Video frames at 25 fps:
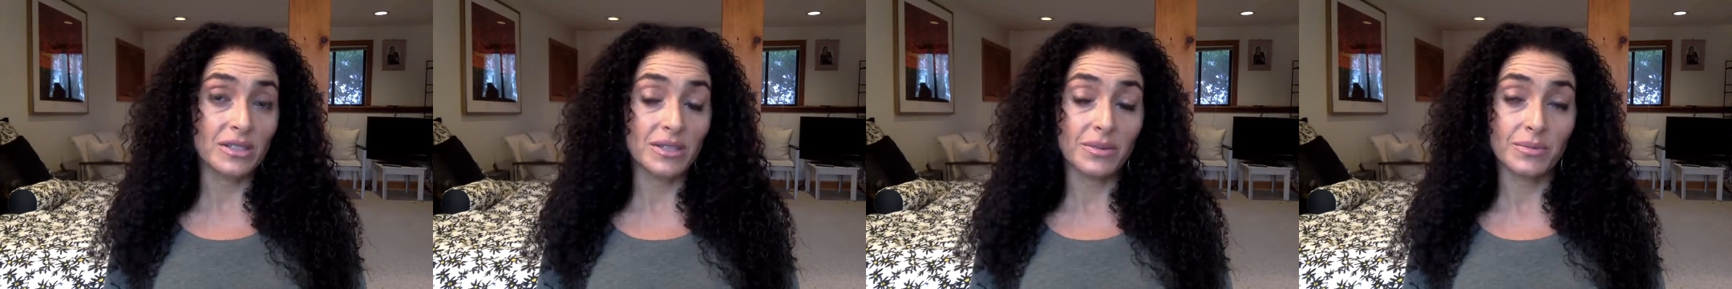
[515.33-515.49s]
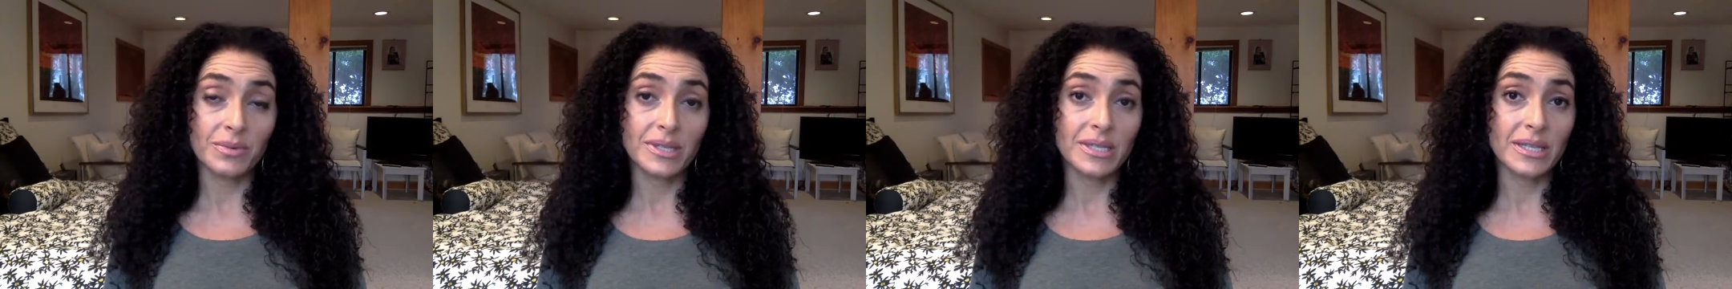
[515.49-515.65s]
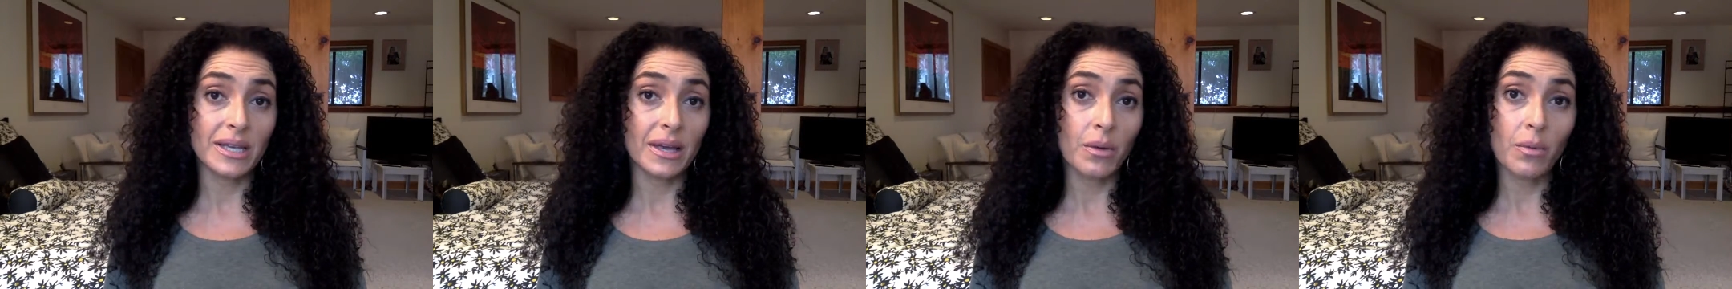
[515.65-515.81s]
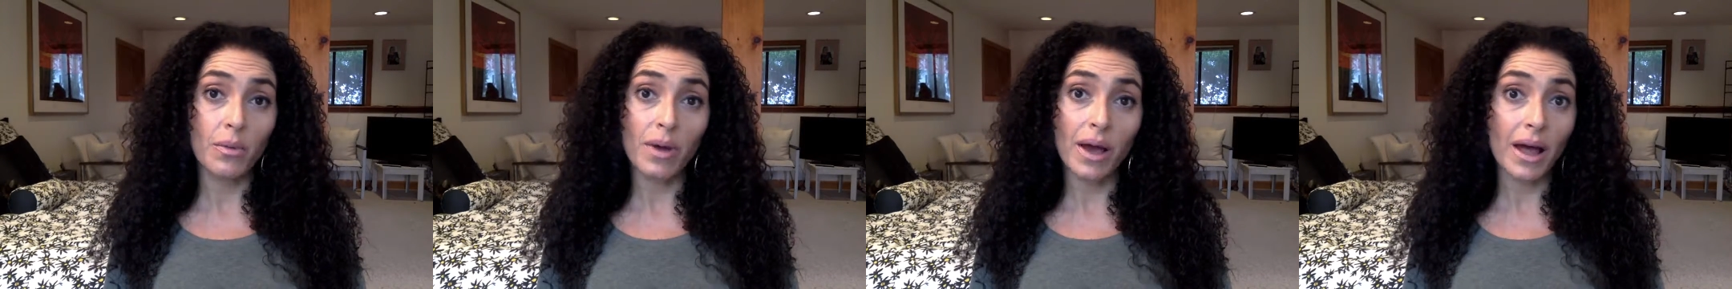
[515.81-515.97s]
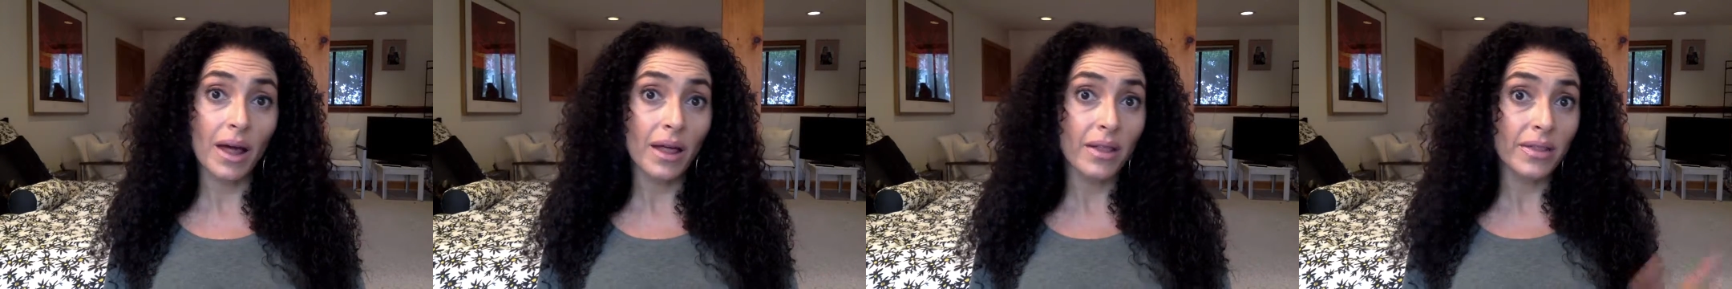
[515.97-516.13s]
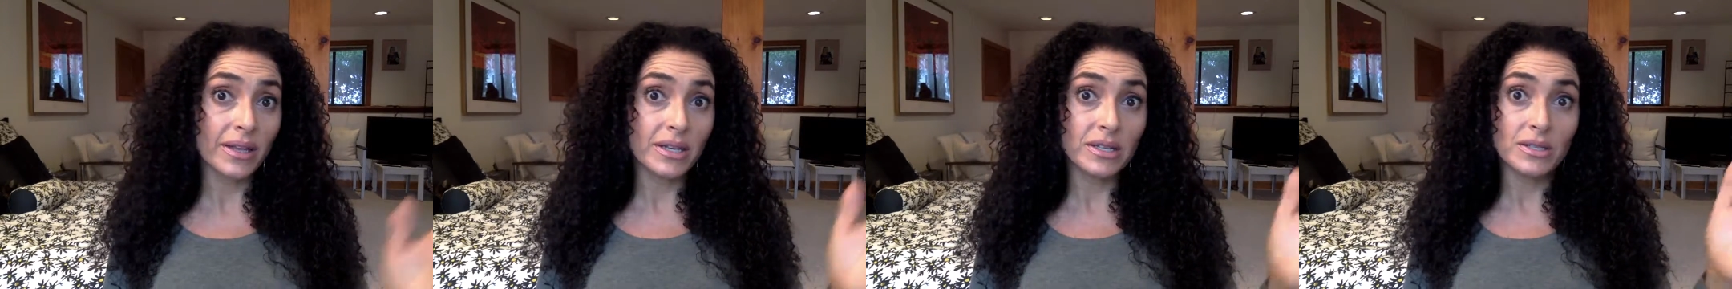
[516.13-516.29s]
and we say,
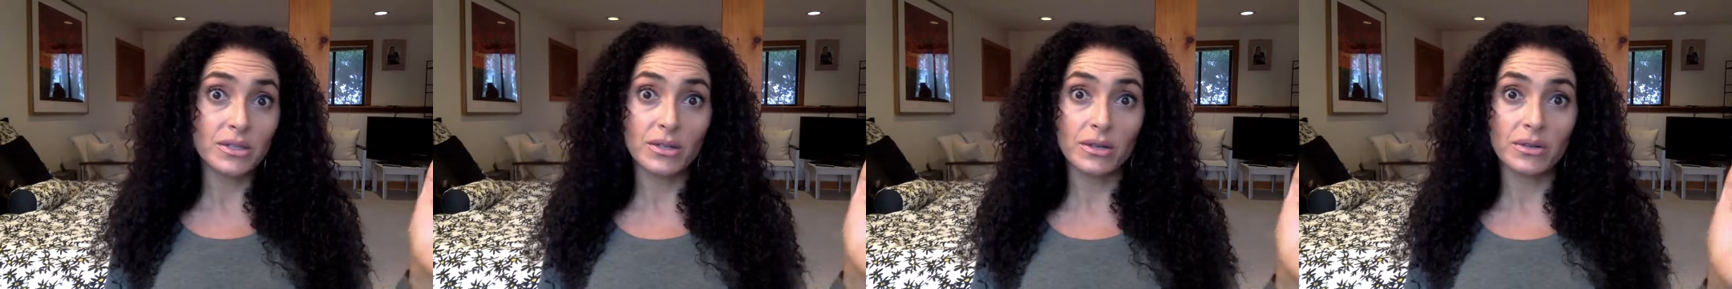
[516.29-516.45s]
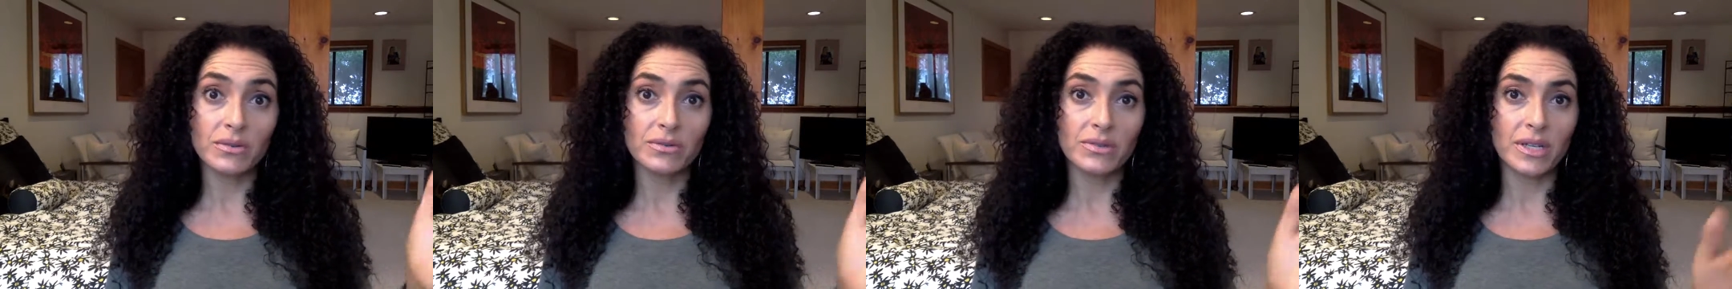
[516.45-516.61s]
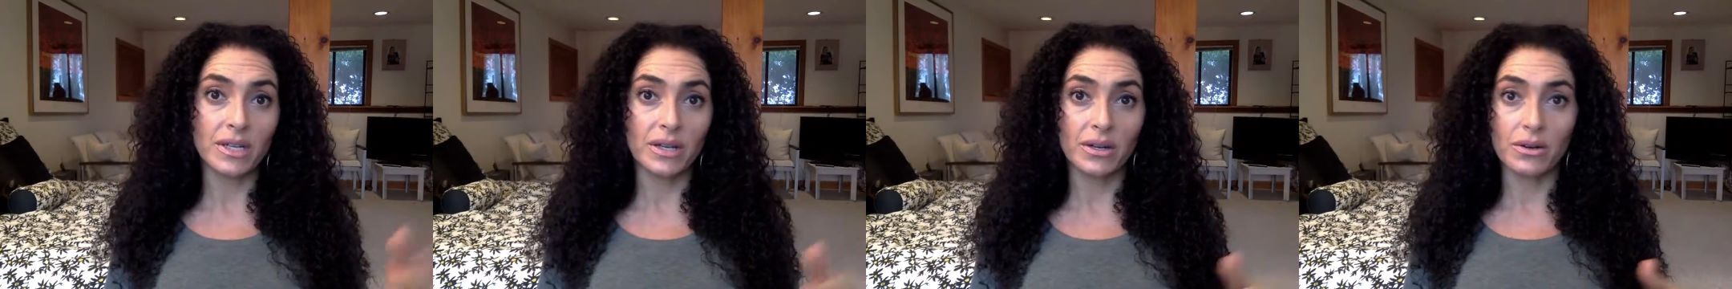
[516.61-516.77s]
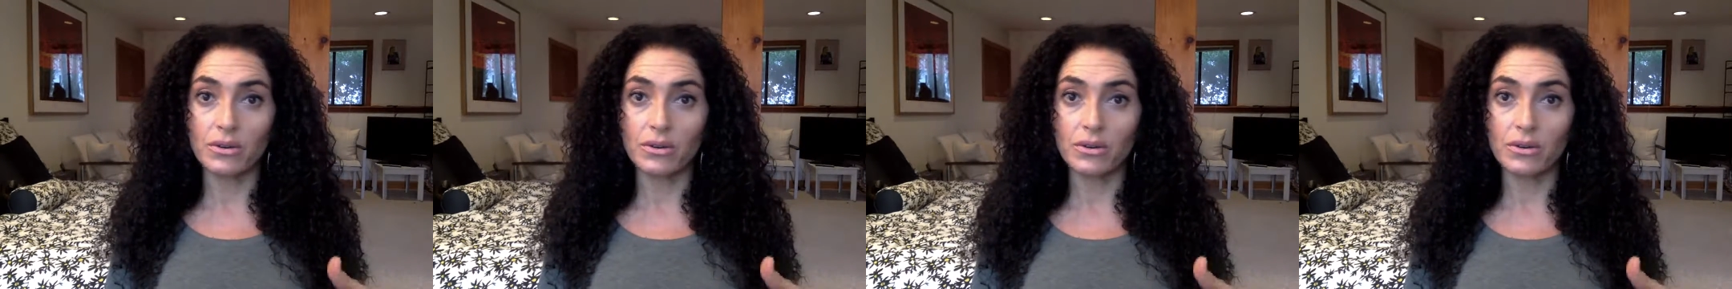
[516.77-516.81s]
well, they deserved it,